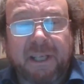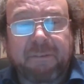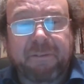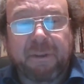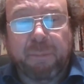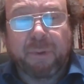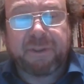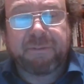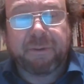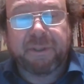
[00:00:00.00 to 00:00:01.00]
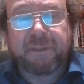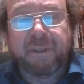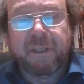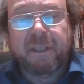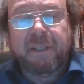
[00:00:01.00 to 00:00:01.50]
have in the books for it.
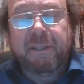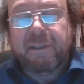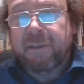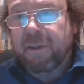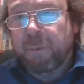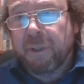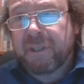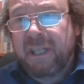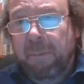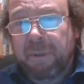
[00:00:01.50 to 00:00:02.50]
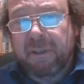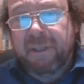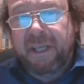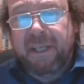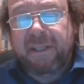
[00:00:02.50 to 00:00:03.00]
The word capital
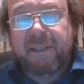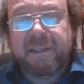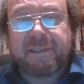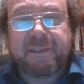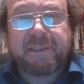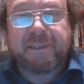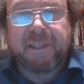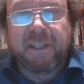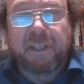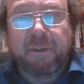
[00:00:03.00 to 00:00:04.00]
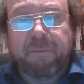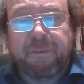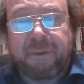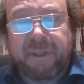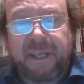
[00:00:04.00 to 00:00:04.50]
gain is a synonym
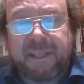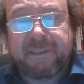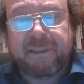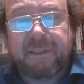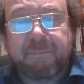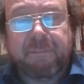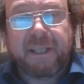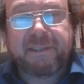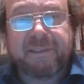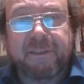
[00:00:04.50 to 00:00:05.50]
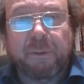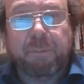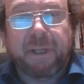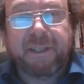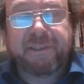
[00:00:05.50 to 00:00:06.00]
for that. It has no
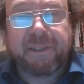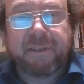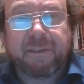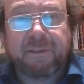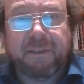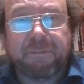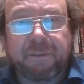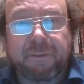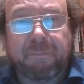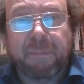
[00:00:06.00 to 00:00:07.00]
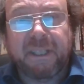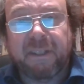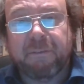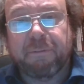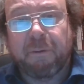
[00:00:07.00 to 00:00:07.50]
basic different
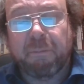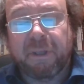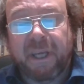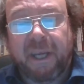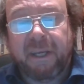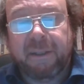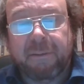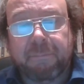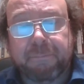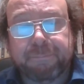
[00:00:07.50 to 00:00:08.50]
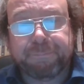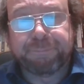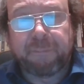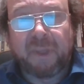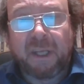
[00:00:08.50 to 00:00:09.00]
meaning from gain.
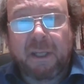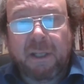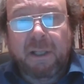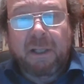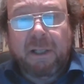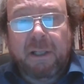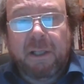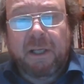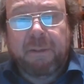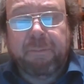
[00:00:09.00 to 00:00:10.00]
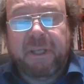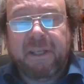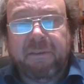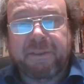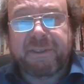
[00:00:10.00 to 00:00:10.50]

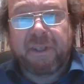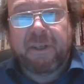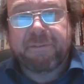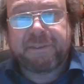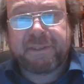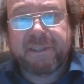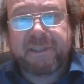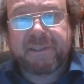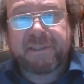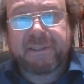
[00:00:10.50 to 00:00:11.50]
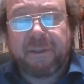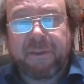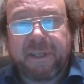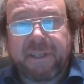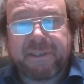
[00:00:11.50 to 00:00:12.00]
Hidden reserves is, on
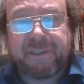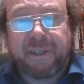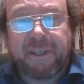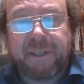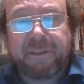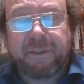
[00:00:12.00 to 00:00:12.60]
the other side,